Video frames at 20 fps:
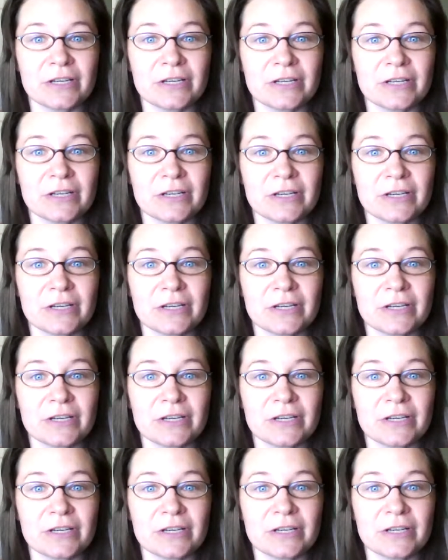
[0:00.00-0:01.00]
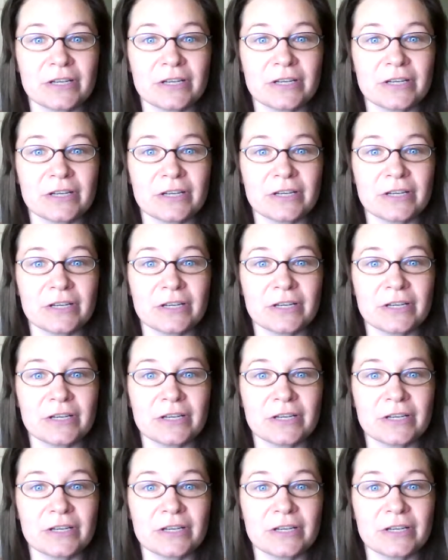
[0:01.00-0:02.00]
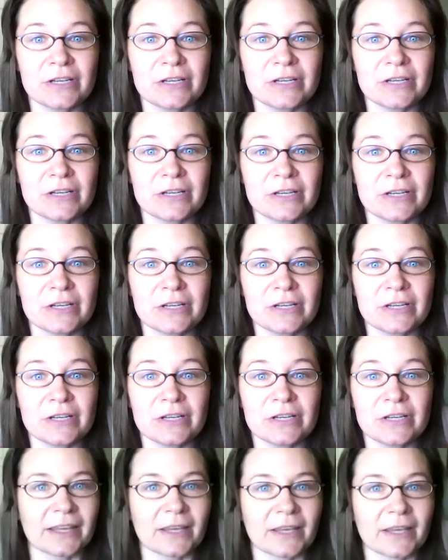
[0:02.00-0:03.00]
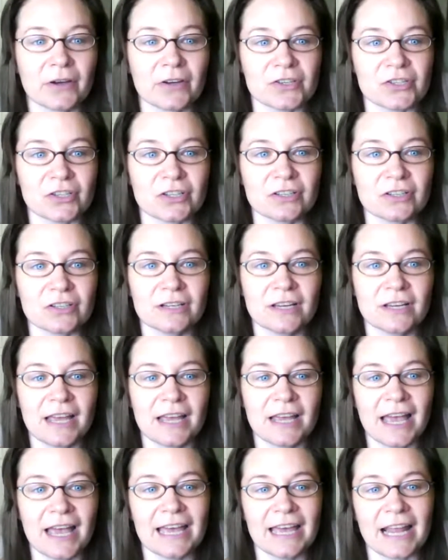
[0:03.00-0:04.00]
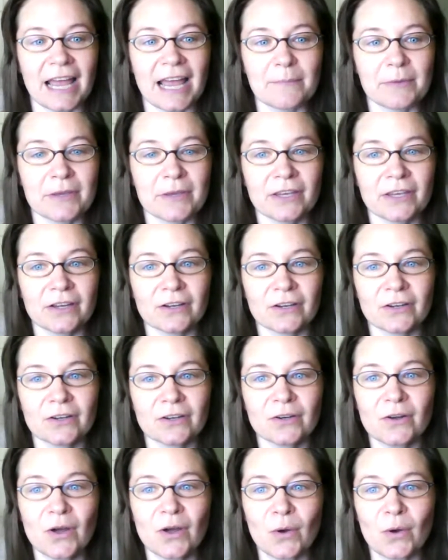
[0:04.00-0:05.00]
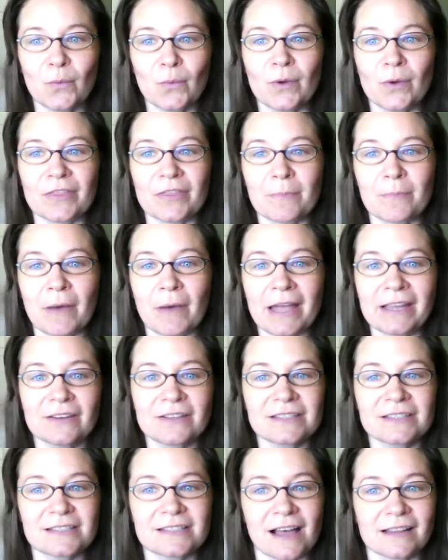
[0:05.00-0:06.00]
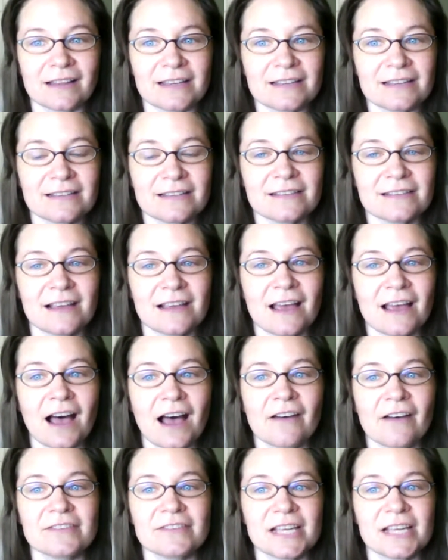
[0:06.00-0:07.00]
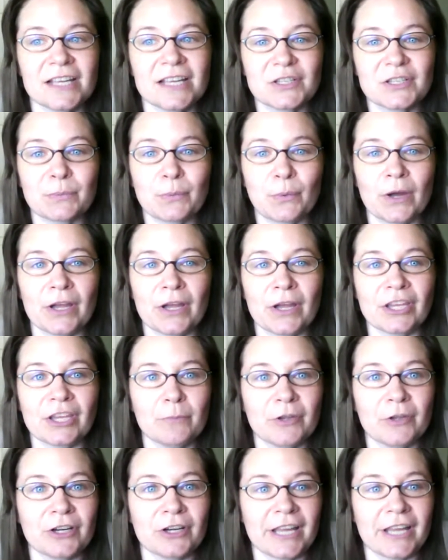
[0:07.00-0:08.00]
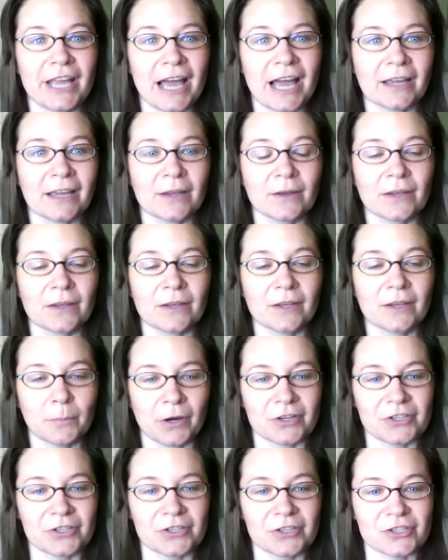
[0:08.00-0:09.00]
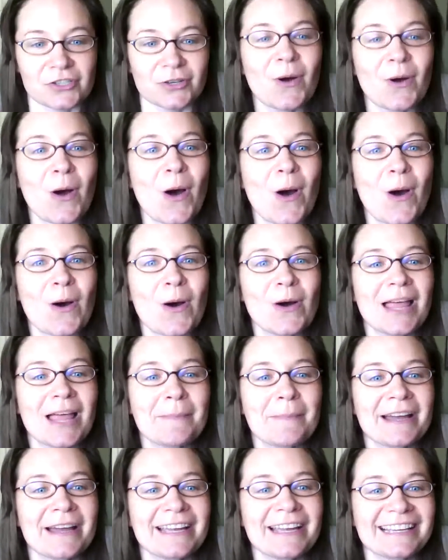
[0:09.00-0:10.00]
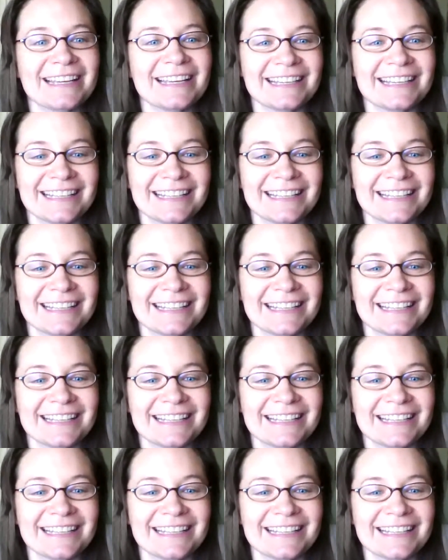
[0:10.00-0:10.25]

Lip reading: My name is Elizabeth Bruckner of Blue Heart Acupuncture, and I'm here with Mike Gonzalez of Centerpoint Community Acupuncture. Hola, Mike.